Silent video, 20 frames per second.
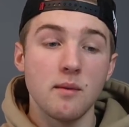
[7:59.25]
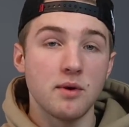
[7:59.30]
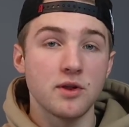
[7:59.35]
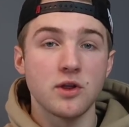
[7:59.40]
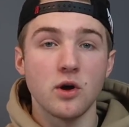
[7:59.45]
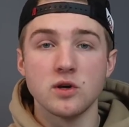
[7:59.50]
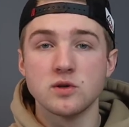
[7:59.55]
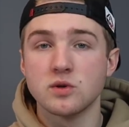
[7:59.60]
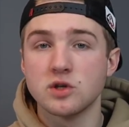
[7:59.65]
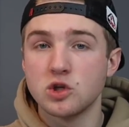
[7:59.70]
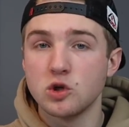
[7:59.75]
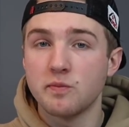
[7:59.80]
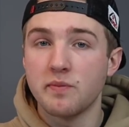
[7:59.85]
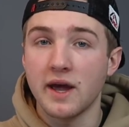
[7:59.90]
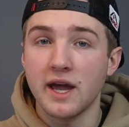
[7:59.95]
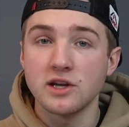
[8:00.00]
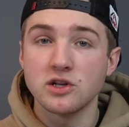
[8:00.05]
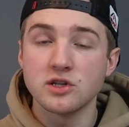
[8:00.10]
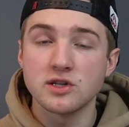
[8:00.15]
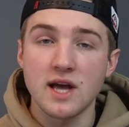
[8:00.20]
But those were two
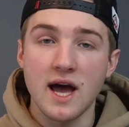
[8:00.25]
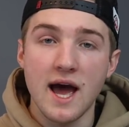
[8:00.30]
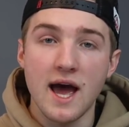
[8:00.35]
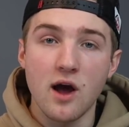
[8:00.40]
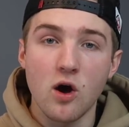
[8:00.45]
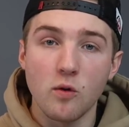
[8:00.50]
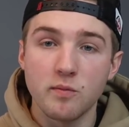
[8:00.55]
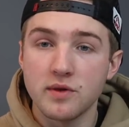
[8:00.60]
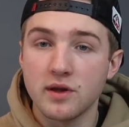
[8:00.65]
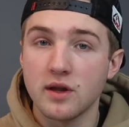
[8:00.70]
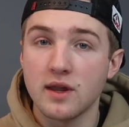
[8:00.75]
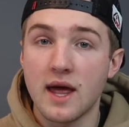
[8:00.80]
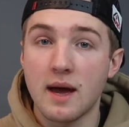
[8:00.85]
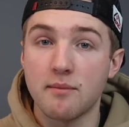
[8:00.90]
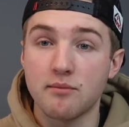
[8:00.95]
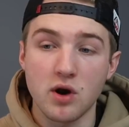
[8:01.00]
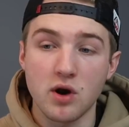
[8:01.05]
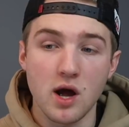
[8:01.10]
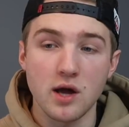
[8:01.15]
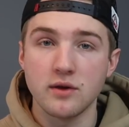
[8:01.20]
pages. I hope that
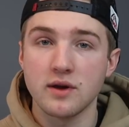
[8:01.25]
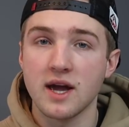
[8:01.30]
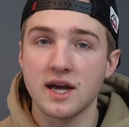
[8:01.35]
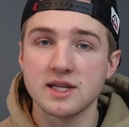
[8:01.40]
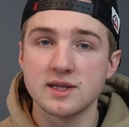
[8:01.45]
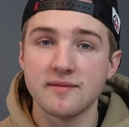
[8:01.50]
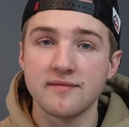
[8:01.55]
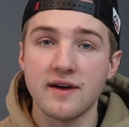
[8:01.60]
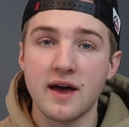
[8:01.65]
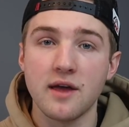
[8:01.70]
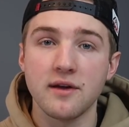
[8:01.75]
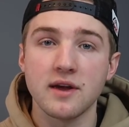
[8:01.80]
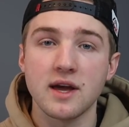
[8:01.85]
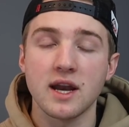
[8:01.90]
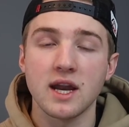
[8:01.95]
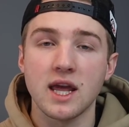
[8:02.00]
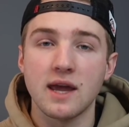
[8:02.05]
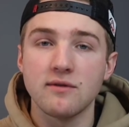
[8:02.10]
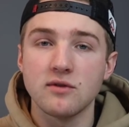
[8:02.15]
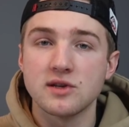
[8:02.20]
brought you guys some value,
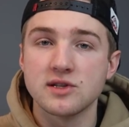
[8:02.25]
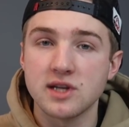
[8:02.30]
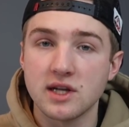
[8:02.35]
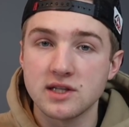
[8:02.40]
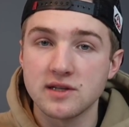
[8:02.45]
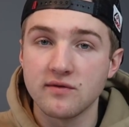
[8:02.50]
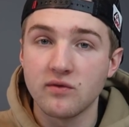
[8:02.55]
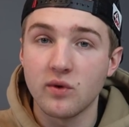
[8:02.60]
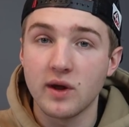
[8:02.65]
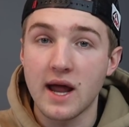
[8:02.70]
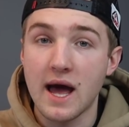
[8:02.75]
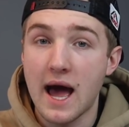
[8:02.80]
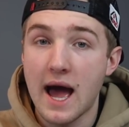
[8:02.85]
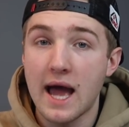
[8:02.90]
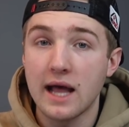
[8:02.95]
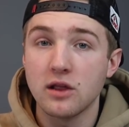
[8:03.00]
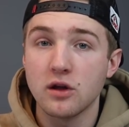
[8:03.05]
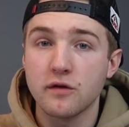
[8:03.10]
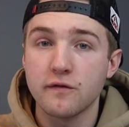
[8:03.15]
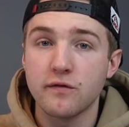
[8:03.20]
kind of gave you a sense of what
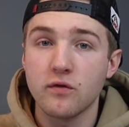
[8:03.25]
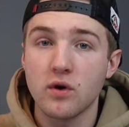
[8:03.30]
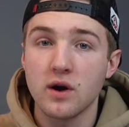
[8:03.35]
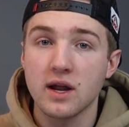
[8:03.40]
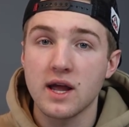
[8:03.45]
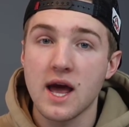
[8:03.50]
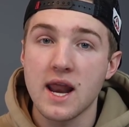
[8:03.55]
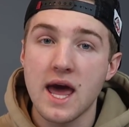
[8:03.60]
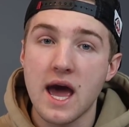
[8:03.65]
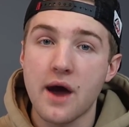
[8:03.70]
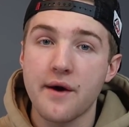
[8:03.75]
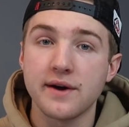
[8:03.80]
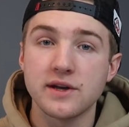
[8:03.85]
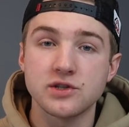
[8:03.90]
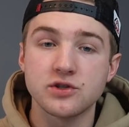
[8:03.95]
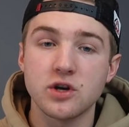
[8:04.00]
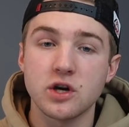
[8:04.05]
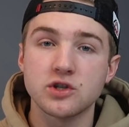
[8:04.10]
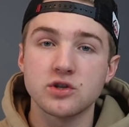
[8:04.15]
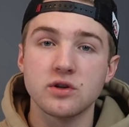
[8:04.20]
I look for and kind of how I
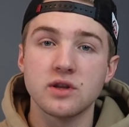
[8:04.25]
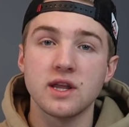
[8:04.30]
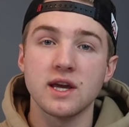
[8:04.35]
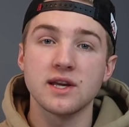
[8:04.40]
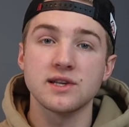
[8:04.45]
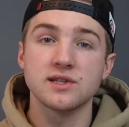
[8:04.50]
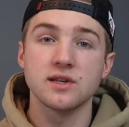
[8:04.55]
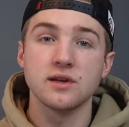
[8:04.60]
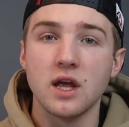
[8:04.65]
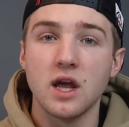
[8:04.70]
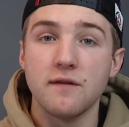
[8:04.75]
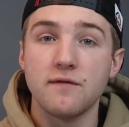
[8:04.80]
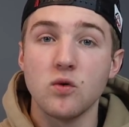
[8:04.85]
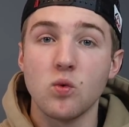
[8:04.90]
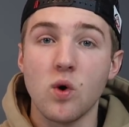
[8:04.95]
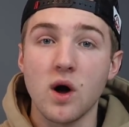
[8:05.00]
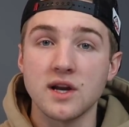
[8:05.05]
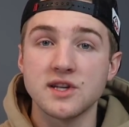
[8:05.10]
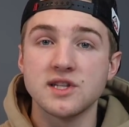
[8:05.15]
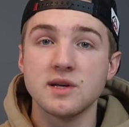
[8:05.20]
structured things. If
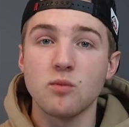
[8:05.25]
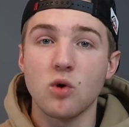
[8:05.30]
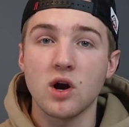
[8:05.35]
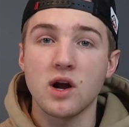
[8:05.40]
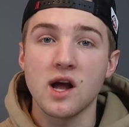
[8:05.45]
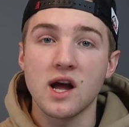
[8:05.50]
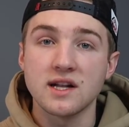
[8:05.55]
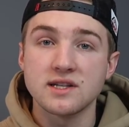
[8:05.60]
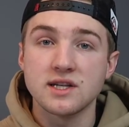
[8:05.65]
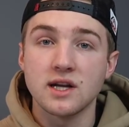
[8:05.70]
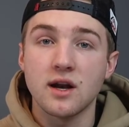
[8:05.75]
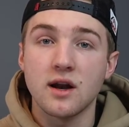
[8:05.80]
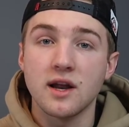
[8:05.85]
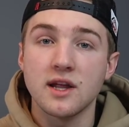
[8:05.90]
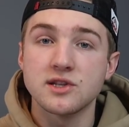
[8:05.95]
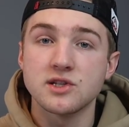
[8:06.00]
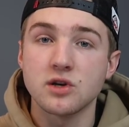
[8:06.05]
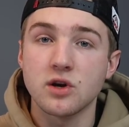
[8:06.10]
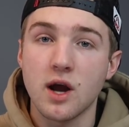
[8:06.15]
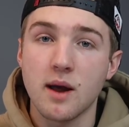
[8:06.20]
you want to see more content on
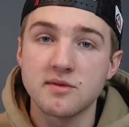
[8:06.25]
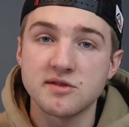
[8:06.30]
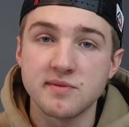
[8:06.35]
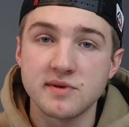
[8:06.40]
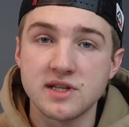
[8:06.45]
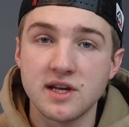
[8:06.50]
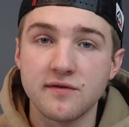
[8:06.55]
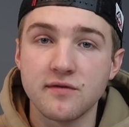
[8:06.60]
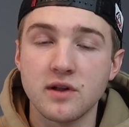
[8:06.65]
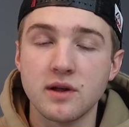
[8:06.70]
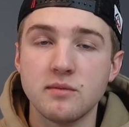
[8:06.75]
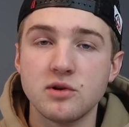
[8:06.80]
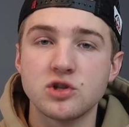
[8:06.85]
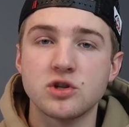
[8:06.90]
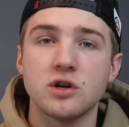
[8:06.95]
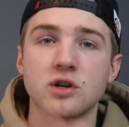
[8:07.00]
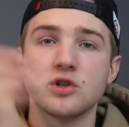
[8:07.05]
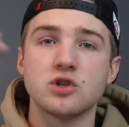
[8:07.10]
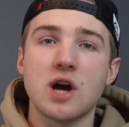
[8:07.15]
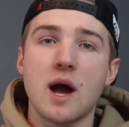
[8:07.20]
Instagram specifically, be
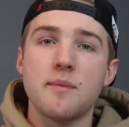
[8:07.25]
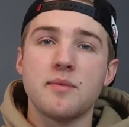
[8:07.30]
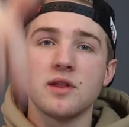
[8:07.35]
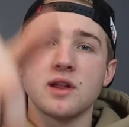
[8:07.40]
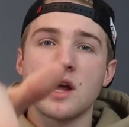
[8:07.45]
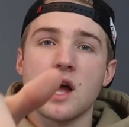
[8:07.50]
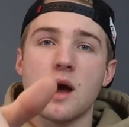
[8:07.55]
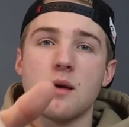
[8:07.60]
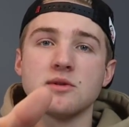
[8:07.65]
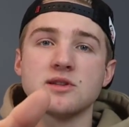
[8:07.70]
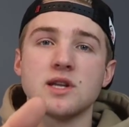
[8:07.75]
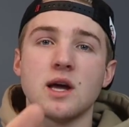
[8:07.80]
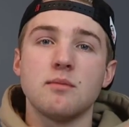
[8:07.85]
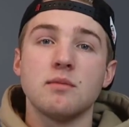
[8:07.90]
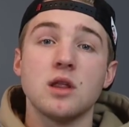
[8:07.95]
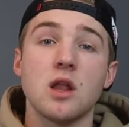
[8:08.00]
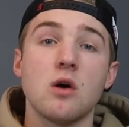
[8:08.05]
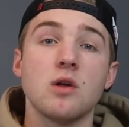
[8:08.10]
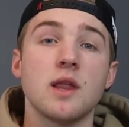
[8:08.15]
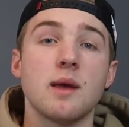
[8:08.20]
sure to drop it in the comments
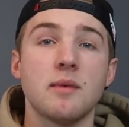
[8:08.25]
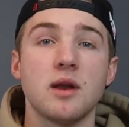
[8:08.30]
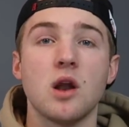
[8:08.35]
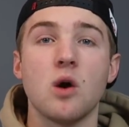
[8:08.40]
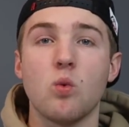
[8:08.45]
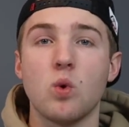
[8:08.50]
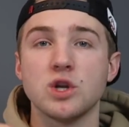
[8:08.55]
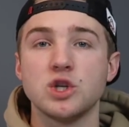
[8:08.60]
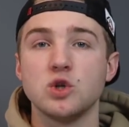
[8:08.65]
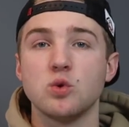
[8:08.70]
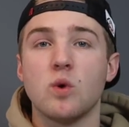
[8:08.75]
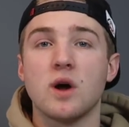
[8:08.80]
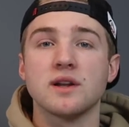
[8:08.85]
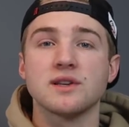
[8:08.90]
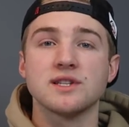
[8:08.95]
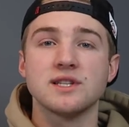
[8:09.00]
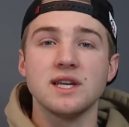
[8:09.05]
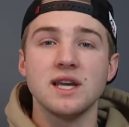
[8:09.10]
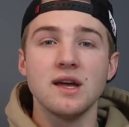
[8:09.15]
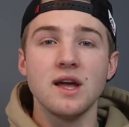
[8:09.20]
down below and let me know what you
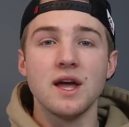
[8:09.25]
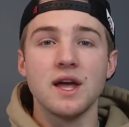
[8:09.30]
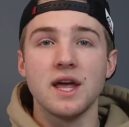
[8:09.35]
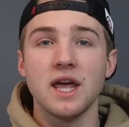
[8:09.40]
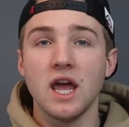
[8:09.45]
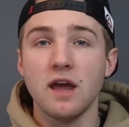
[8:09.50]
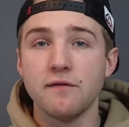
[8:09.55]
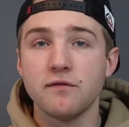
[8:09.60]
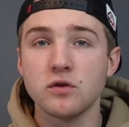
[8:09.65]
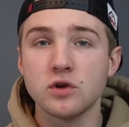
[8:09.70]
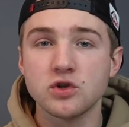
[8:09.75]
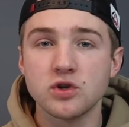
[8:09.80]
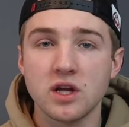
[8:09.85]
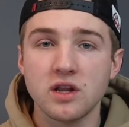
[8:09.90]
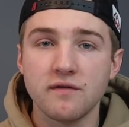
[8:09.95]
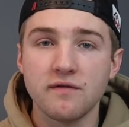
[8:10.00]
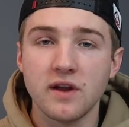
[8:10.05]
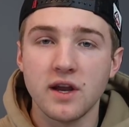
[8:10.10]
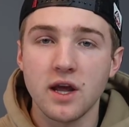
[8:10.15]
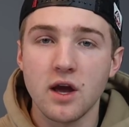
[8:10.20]
want to see. If you
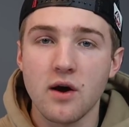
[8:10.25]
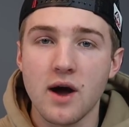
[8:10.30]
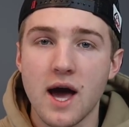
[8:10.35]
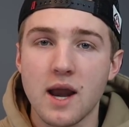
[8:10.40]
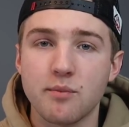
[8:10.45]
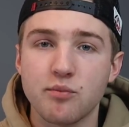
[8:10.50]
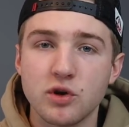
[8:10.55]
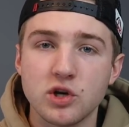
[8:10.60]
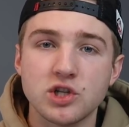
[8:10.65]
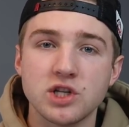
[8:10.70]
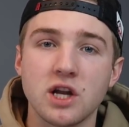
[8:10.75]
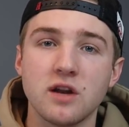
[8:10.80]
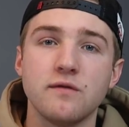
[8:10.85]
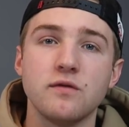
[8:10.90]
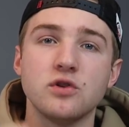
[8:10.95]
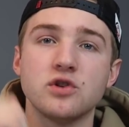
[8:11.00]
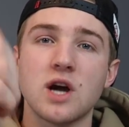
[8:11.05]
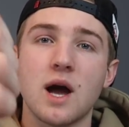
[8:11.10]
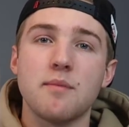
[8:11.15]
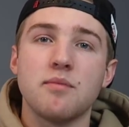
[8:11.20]
enjoyed the video, I'd appreciate it
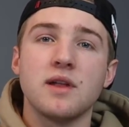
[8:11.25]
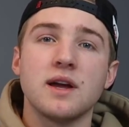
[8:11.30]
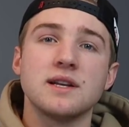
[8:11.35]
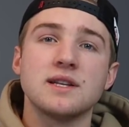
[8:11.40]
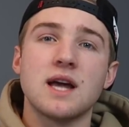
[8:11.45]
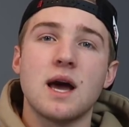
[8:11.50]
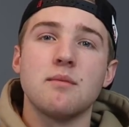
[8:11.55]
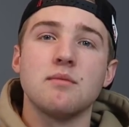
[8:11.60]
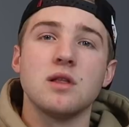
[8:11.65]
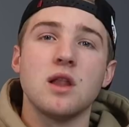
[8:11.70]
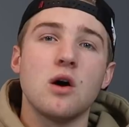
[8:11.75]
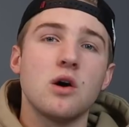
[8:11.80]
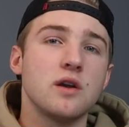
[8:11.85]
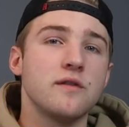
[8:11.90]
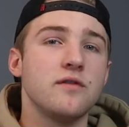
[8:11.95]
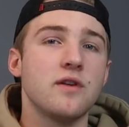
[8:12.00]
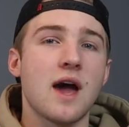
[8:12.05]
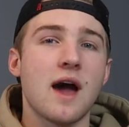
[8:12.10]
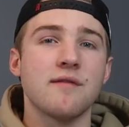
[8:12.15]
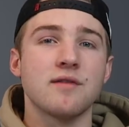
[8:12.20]
if you drop a like down below.
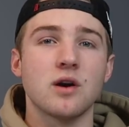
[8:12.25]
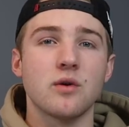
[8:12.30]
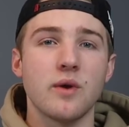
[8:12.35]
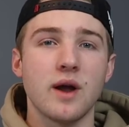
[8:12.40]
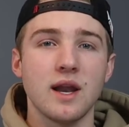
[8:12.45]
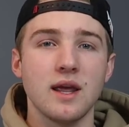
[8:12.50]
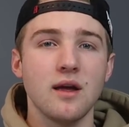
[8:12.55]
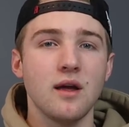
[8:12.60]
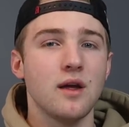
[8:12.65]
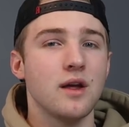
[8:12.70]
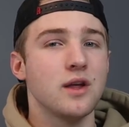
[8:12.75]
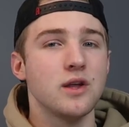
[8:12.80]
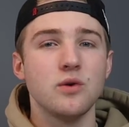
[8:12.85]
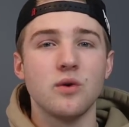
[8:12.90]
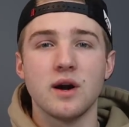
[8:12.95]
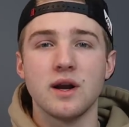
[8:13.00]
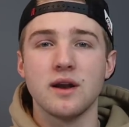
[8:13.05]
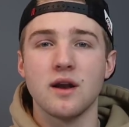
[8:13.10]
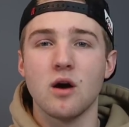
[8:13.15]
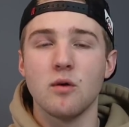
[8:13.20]
And if you haven't already,
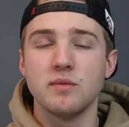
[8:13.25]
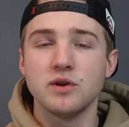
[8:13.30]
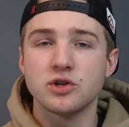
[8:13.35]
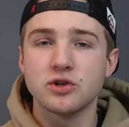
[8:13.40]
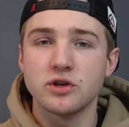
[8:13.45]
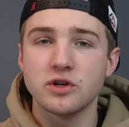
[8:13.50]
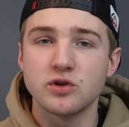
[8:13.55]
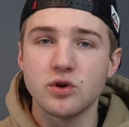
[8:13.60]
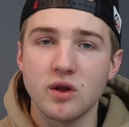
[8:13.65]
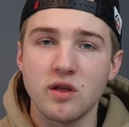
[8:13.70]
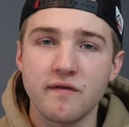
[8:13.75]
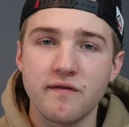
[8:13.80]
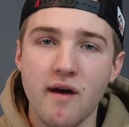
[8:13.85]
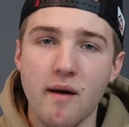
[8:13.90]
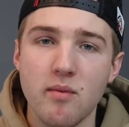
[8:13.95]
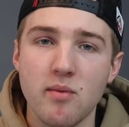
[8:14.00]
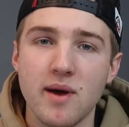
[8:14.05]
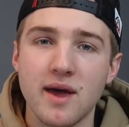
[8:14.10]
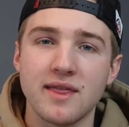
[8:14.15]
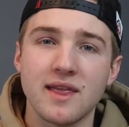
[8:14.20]
you already know, be sure to join the
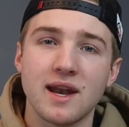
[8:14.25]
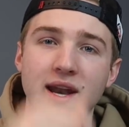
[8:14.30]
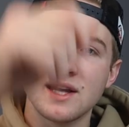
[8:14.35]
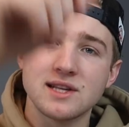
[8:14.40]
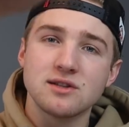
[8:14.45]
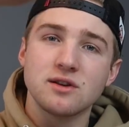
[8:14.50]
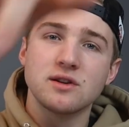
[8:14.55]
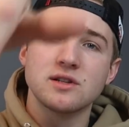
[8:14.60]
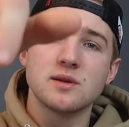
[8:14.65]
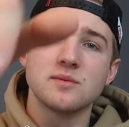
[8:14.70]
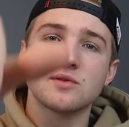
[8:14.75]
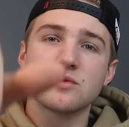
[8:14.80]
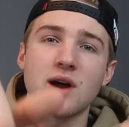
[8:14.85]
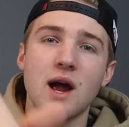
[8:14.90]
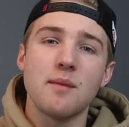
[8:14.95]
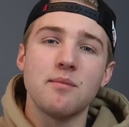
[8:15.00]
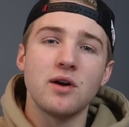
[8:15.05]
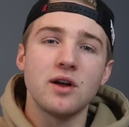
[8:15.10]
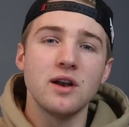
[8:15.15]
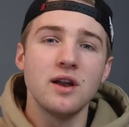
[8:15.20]
family behind that nice link and
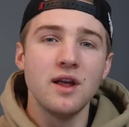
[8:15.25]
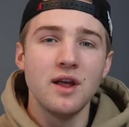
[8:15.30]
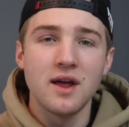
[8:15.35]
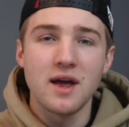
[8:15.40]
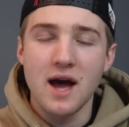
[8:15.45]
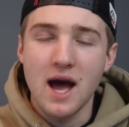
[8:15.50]
subscribe button.